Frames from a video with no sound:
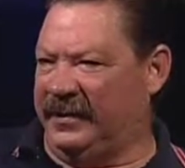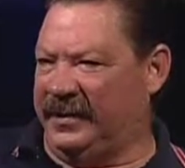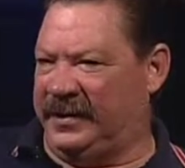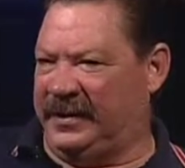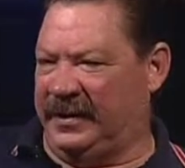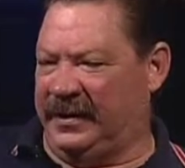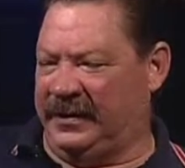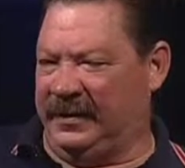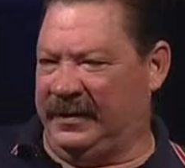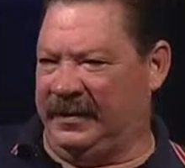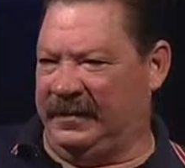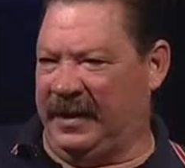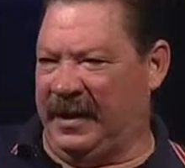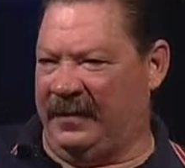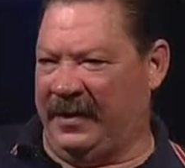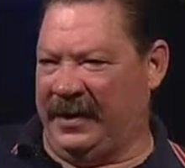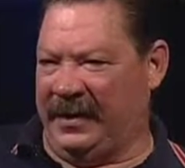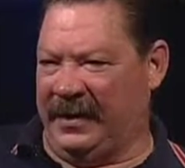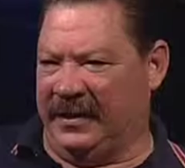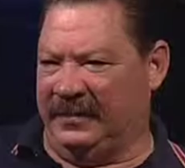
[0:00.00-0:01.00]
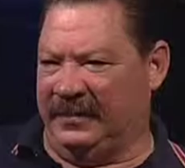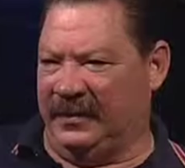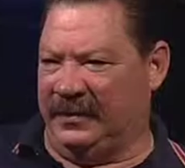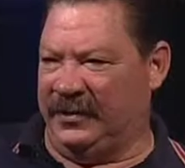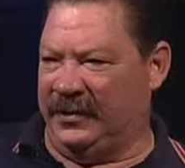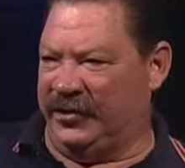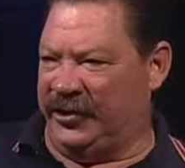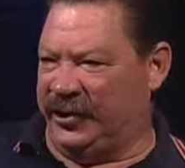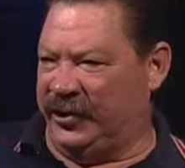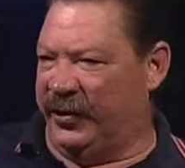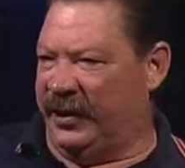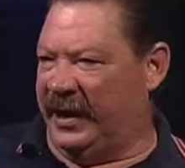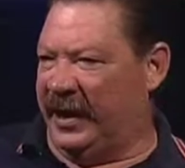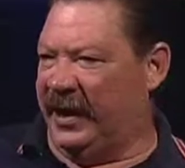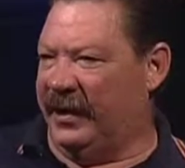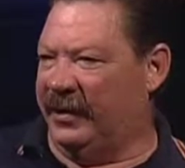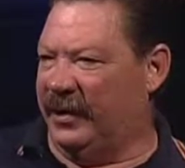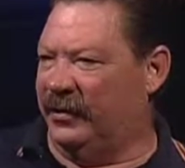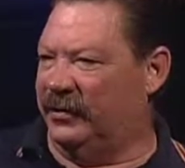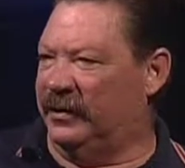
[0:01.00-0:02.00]
It's uh, I mean, it, as you and
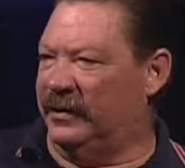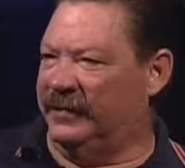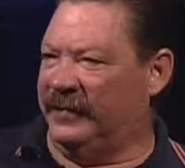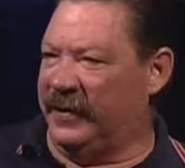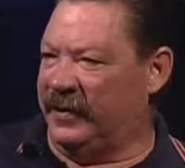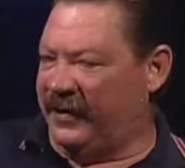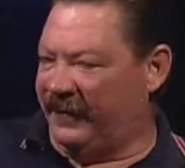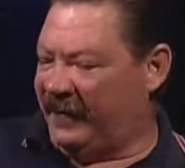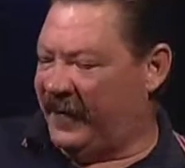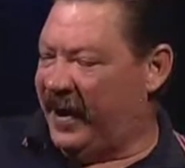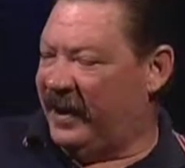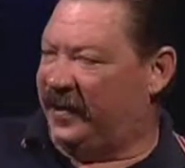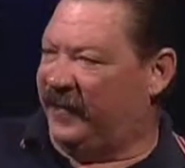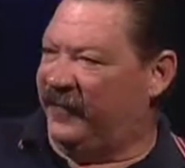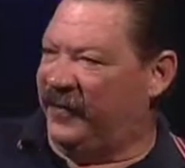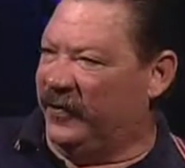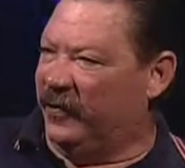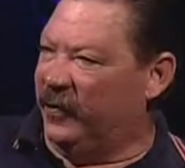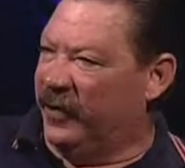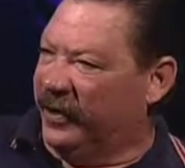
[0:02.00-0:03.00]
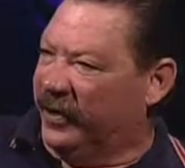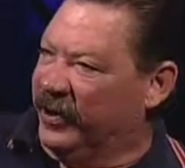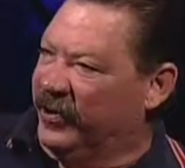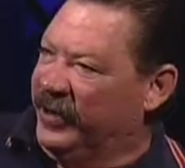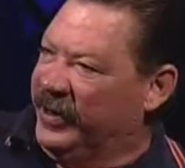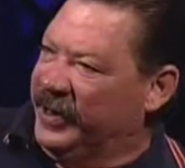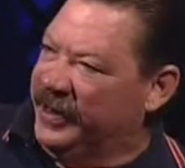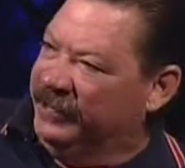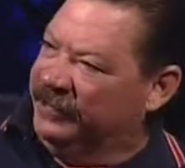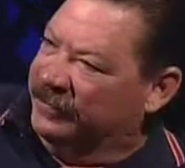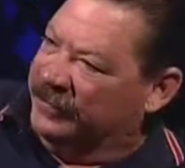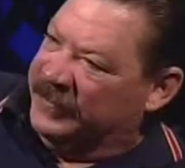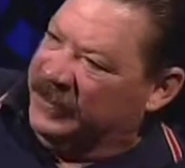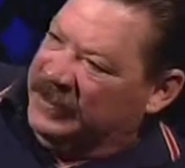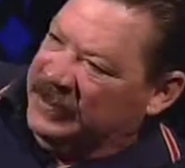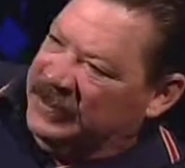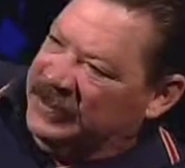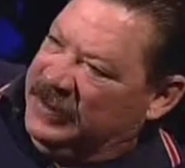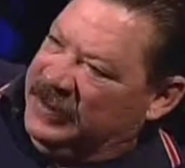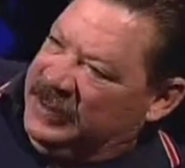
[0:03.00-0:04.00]
I know, if, in fact, if you want to go ahead and
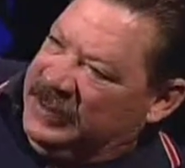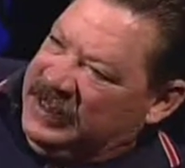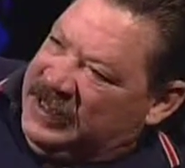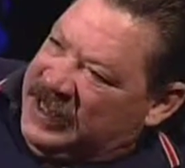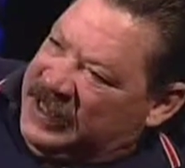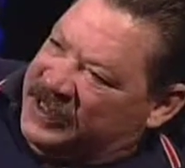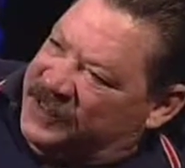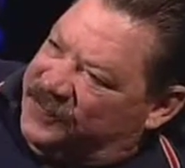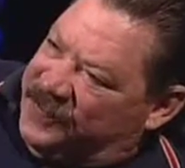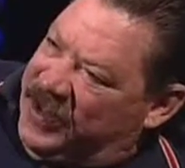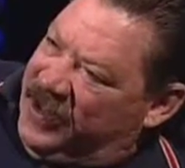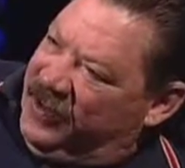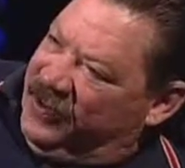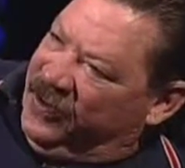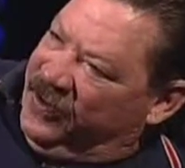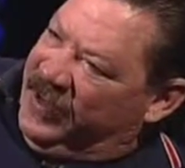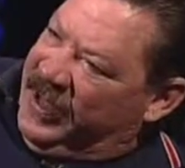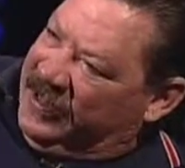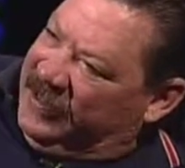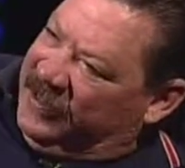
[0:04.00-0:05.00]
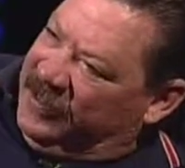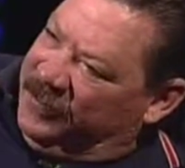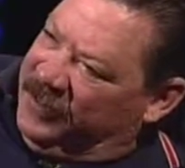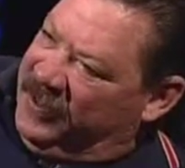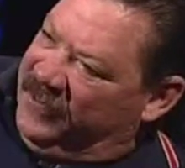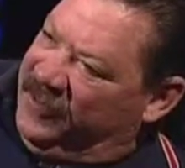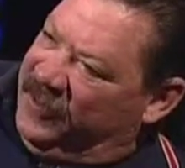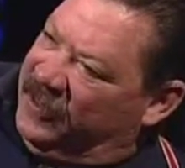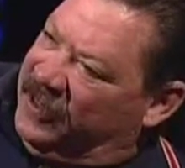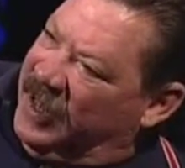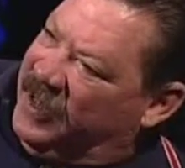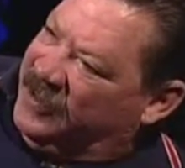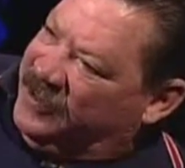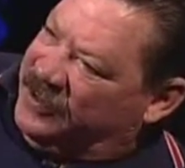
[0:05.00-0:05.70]
expound on that a little bit, if you'd